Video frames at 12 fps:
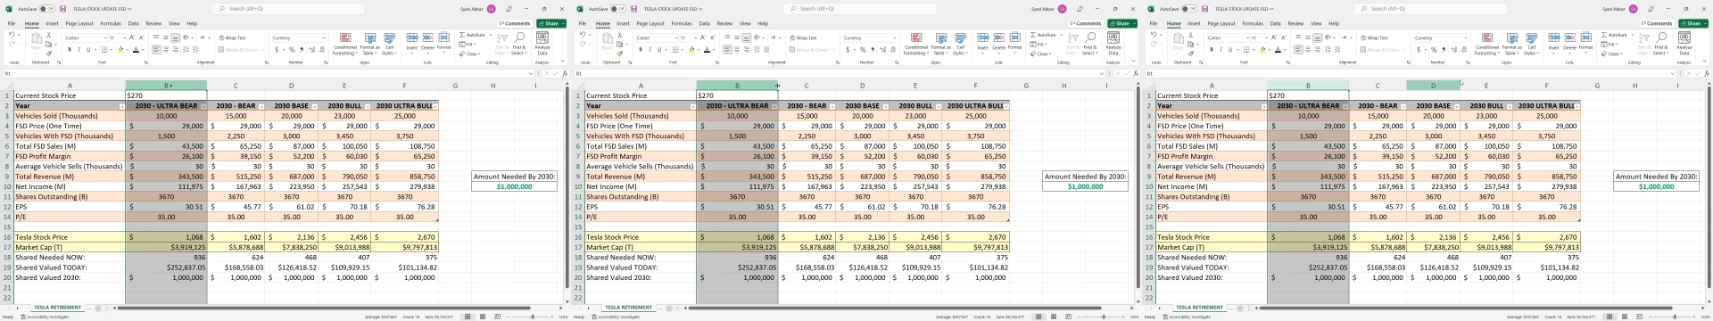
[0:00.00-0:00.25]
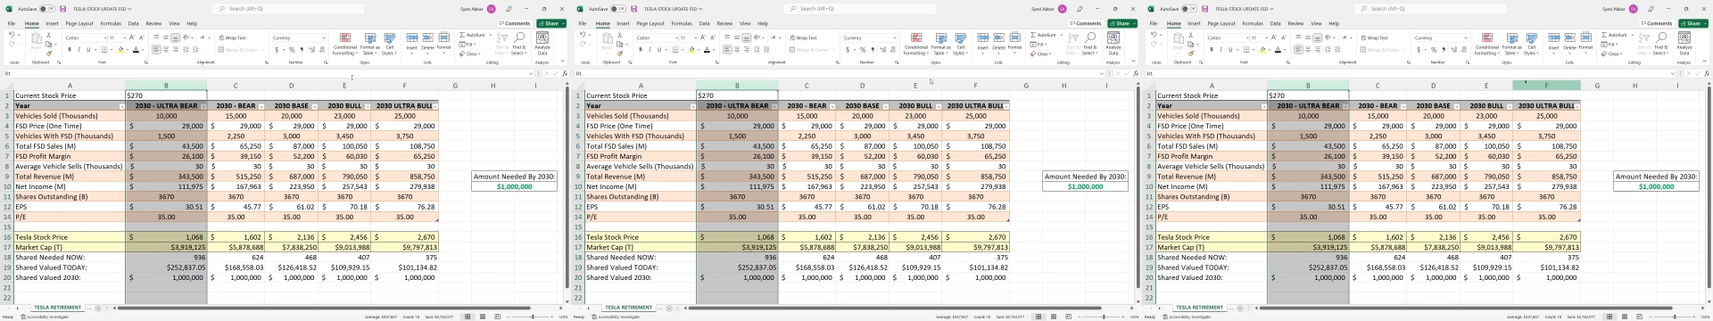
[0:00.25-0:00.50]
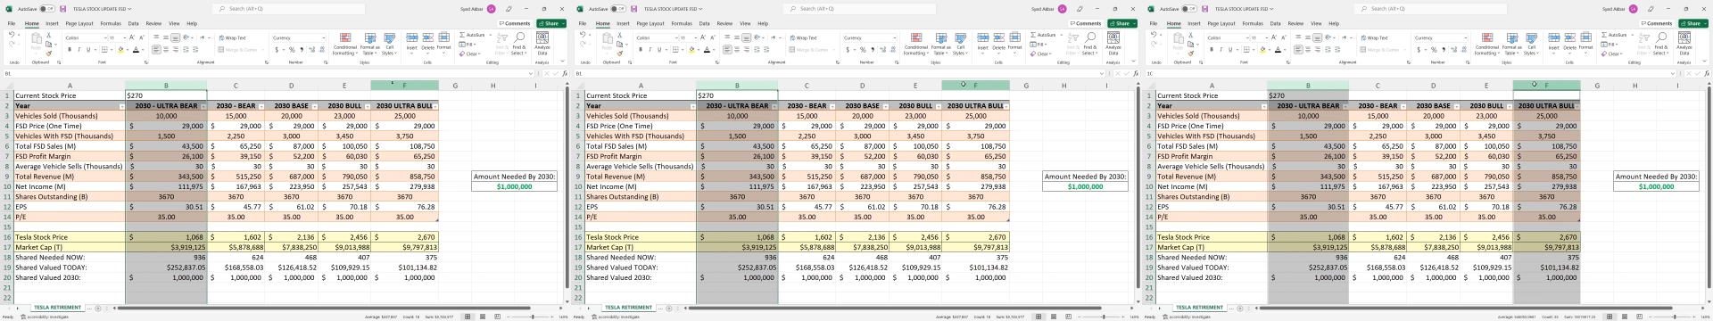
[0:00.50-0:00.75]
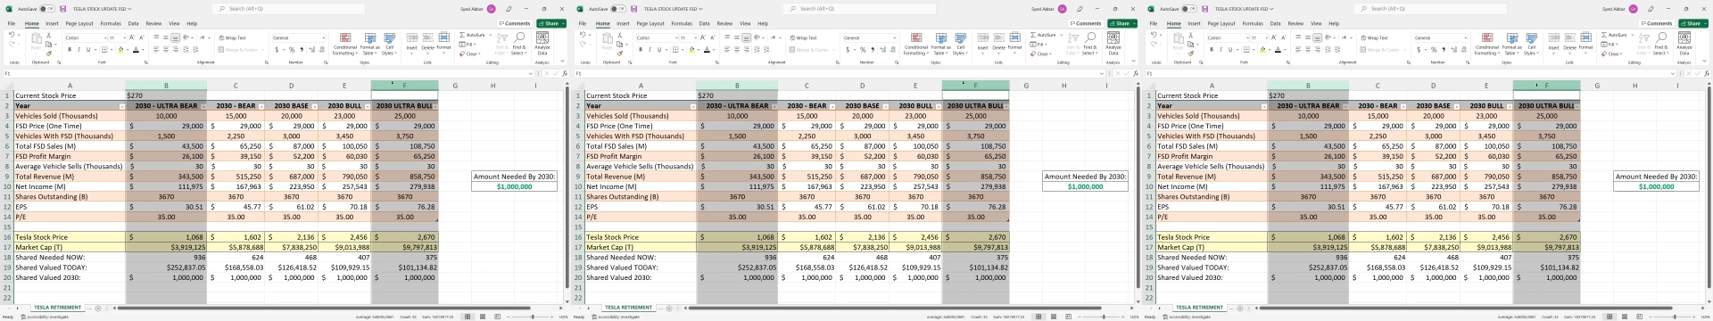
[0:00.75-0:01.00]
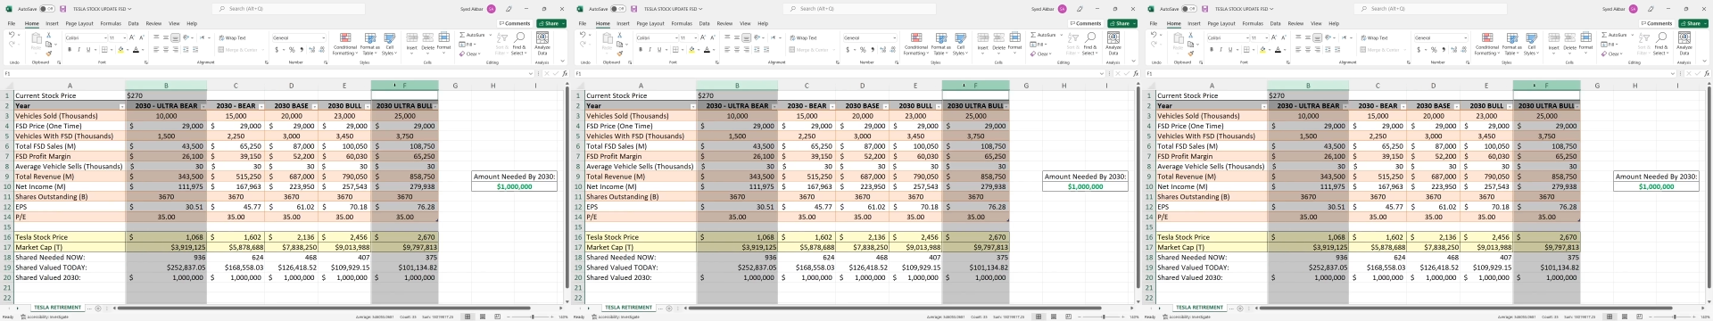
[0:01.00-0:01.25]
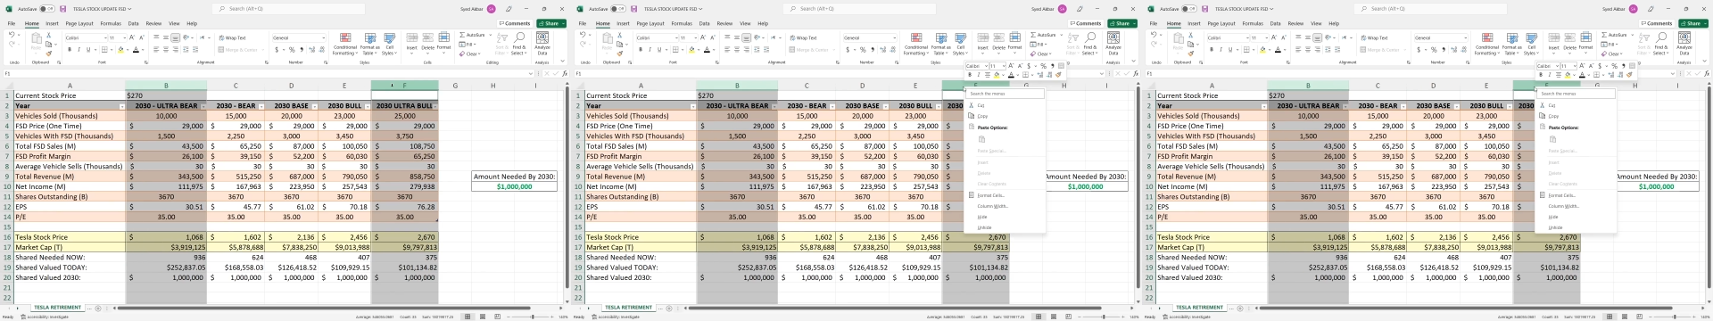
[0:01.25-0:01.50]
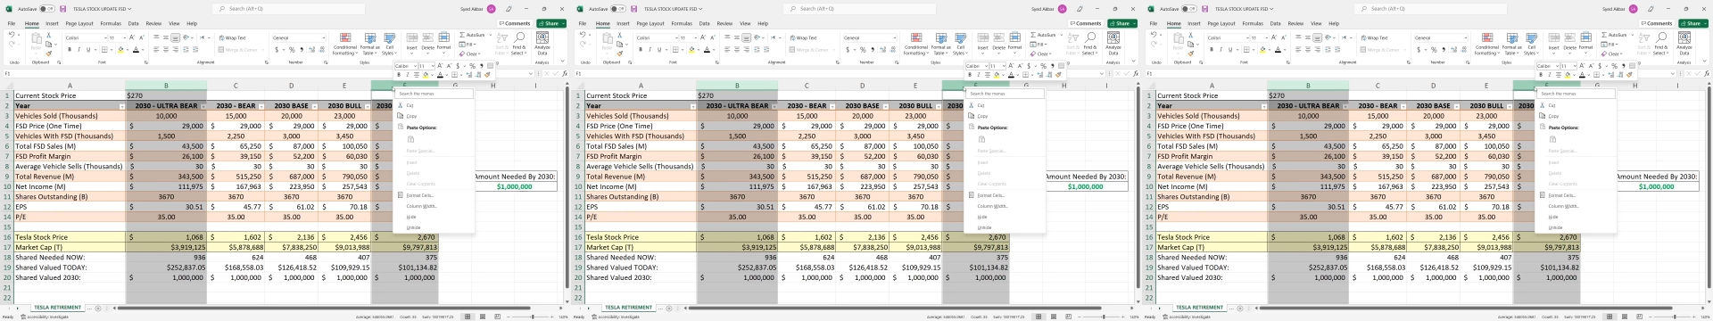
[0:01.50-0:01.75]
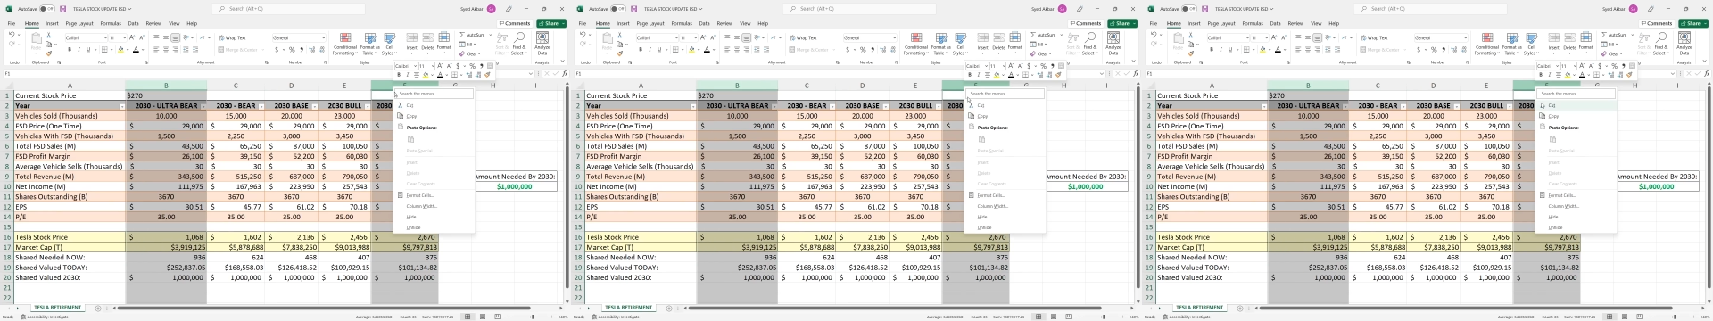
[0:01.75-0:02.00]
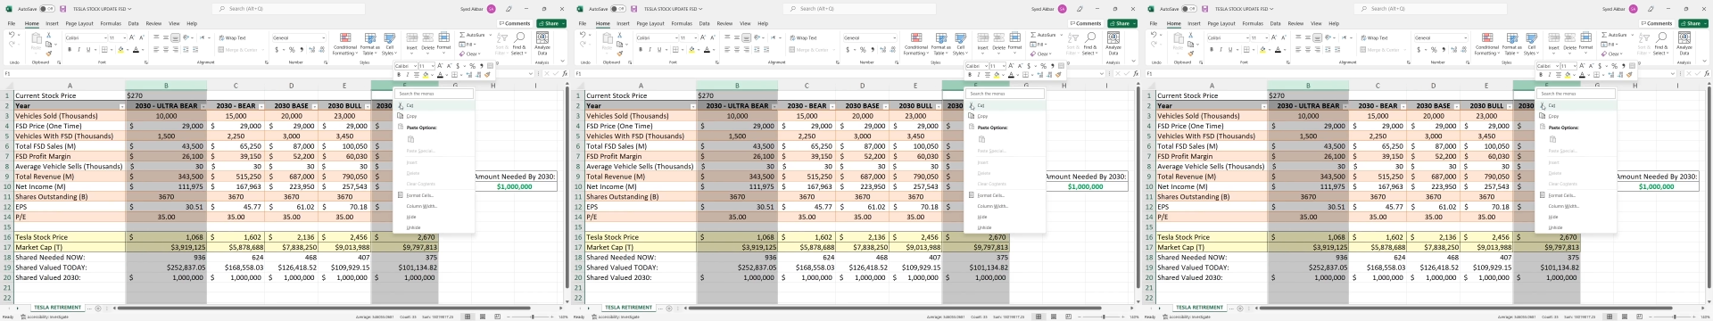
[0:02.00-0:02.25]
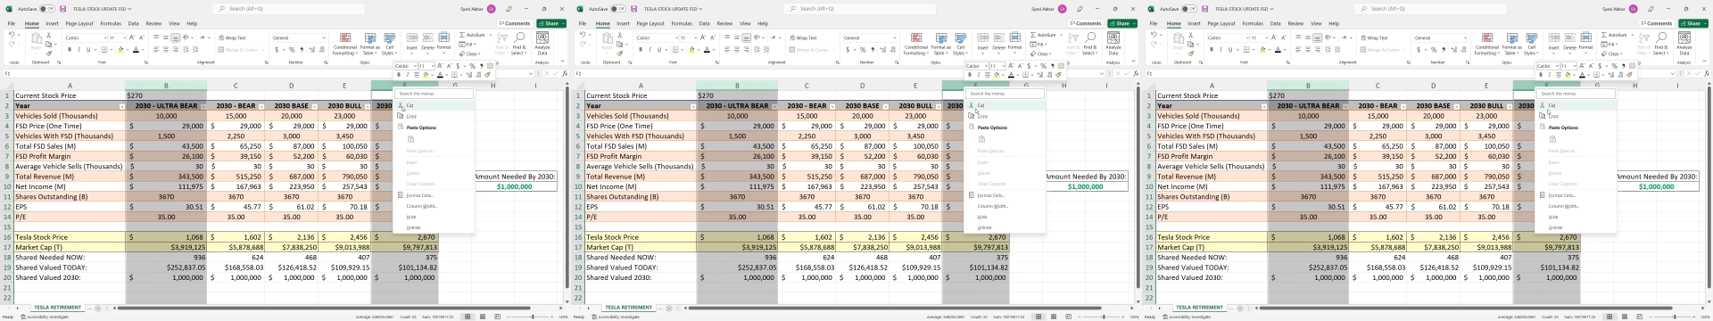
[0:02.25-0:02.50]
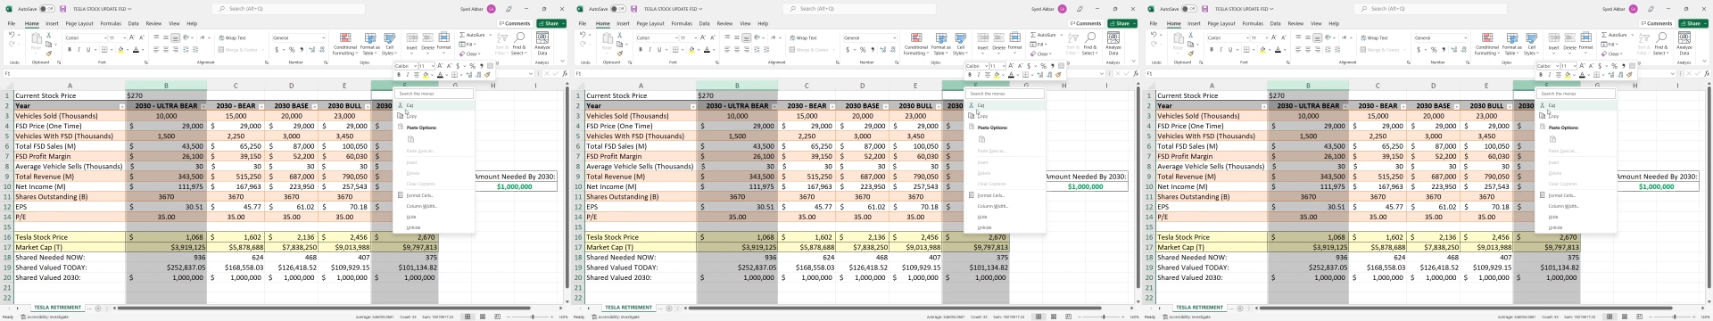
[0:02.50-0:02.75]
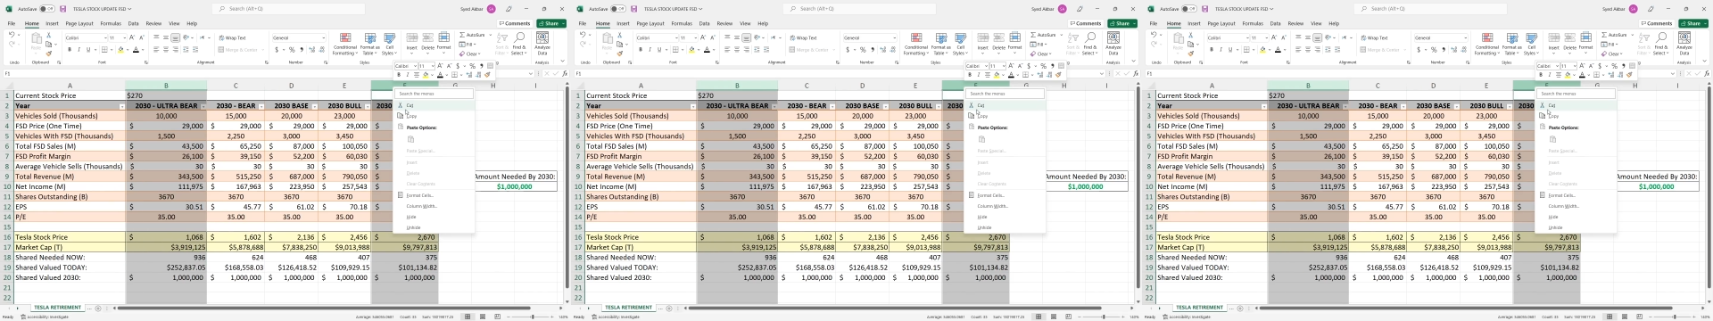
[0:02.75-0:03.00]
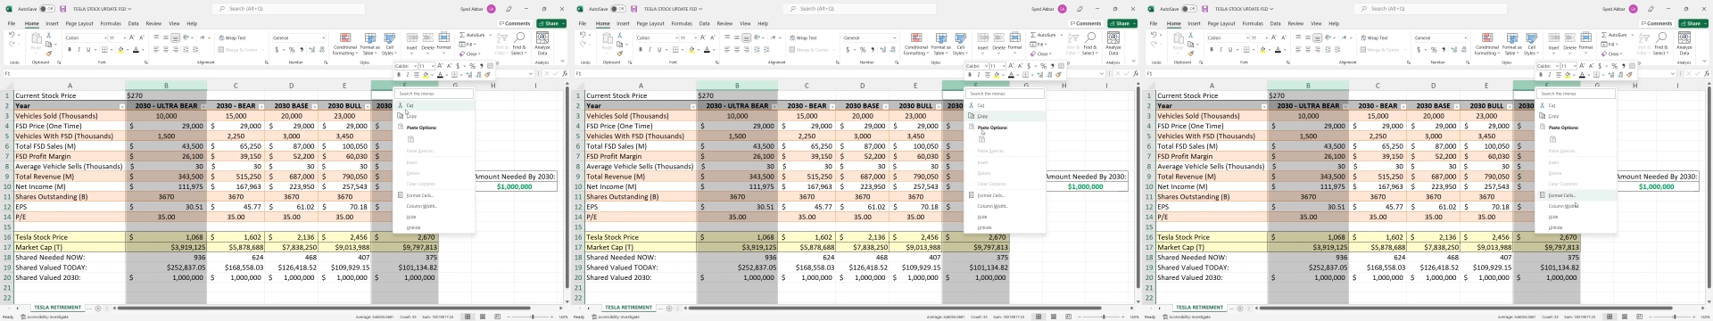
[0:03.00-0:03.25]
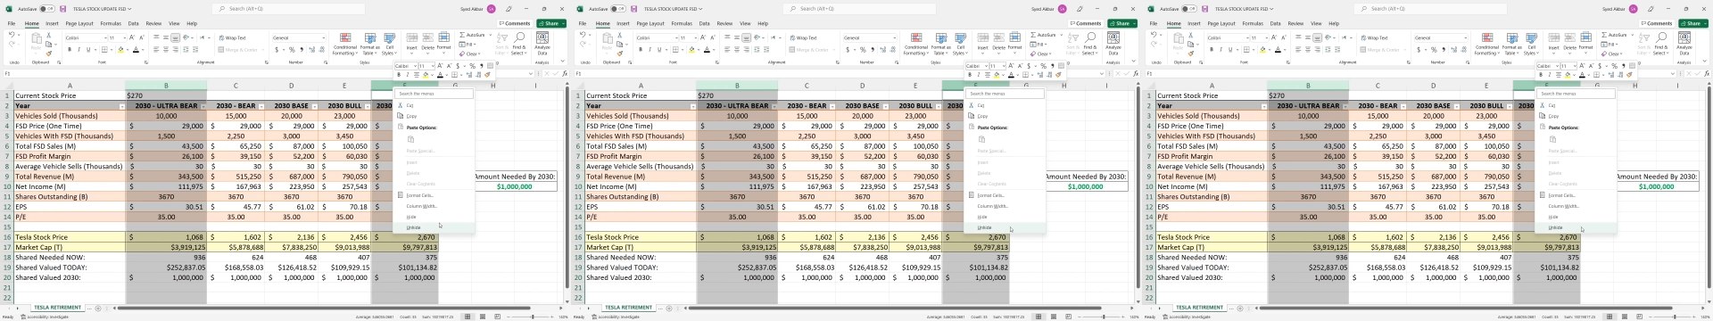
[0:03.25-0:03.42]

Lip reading: No face is visible, so there are no lips to read.